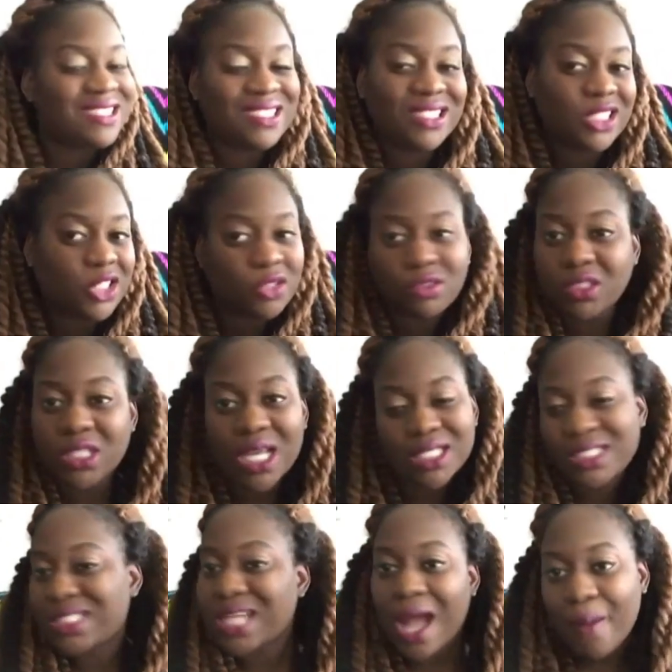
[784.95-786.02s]
didn't you
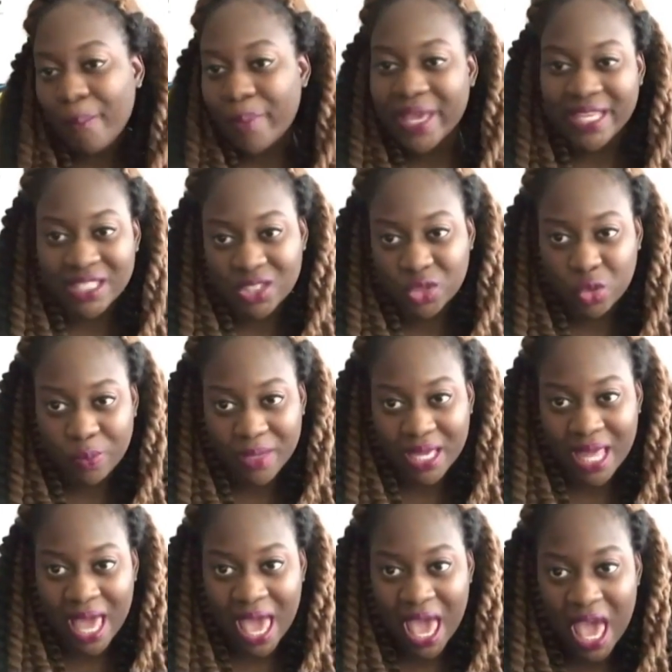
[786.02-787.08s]
just dump his stupid
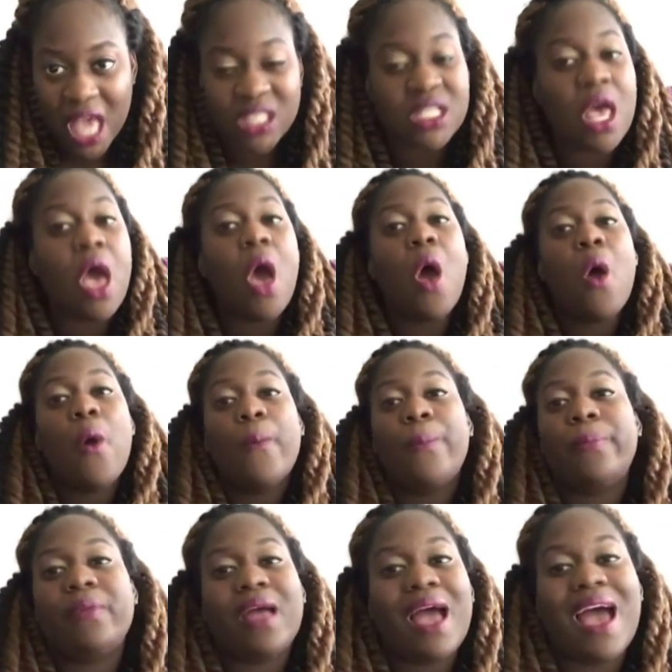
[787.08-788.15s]
ass?
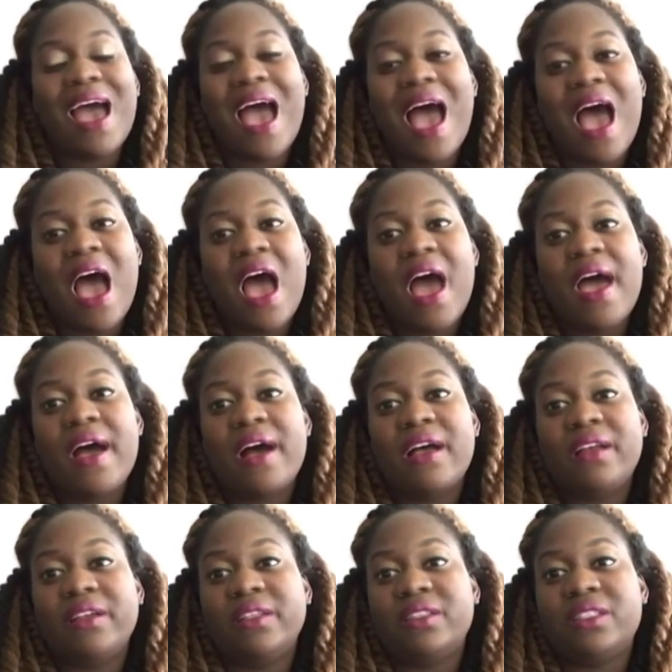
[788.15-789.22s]

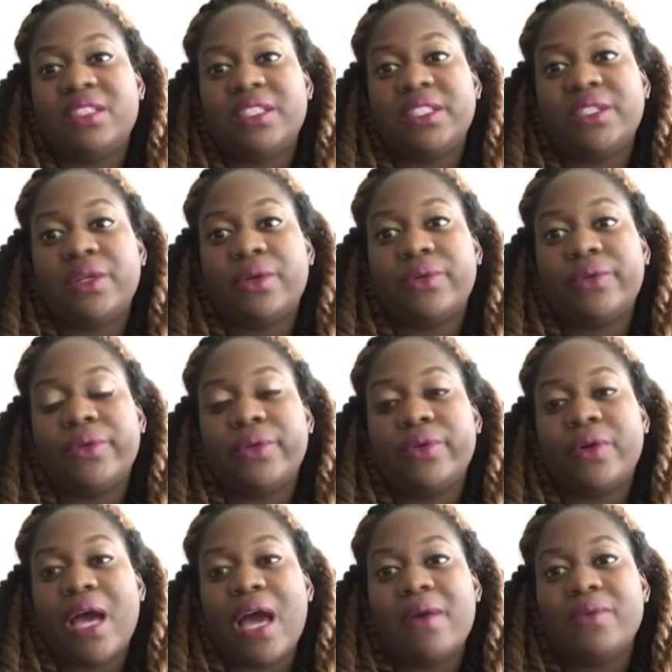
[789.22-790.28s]
I honestly don't
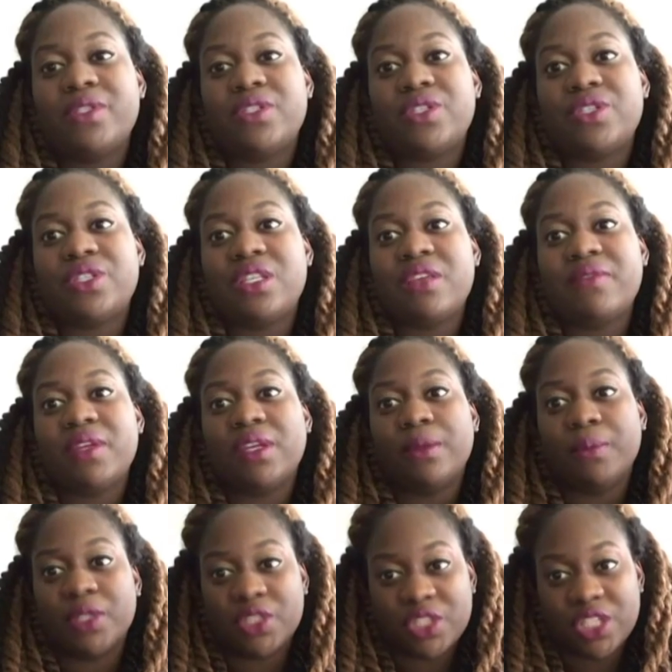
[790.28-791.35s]
know. I was just giving
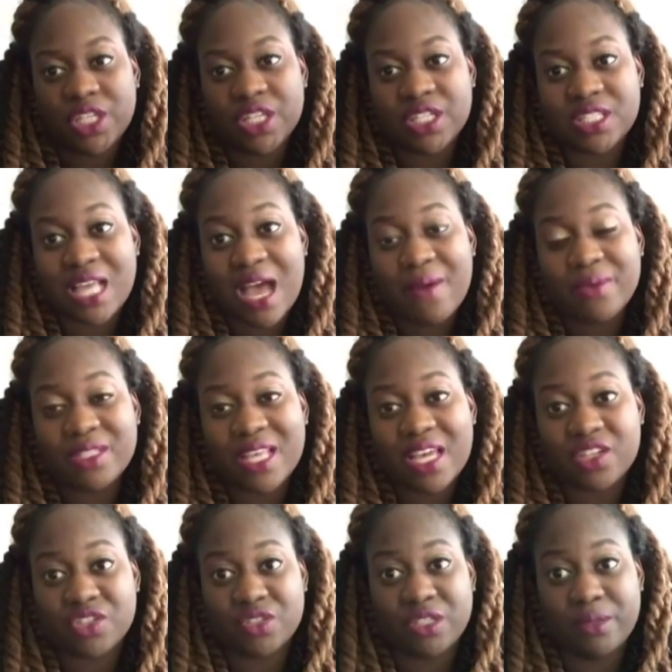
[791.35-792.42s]
him a chance. I was
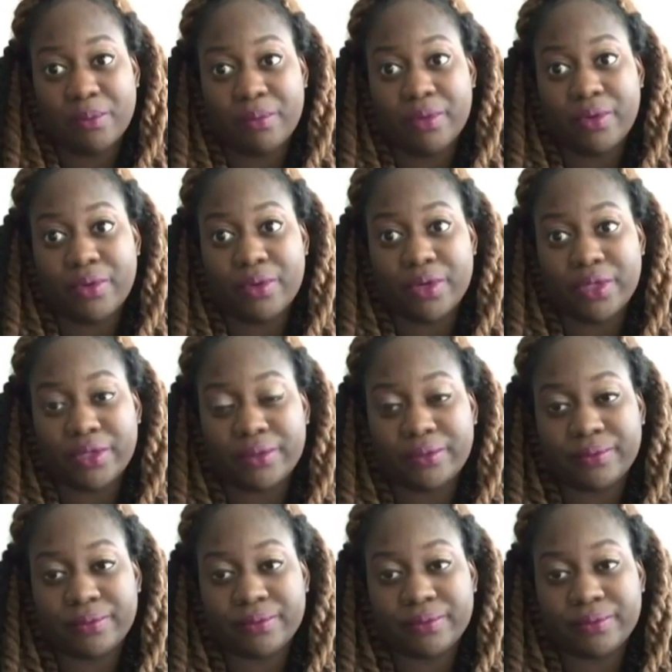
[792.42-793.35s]
actually bored.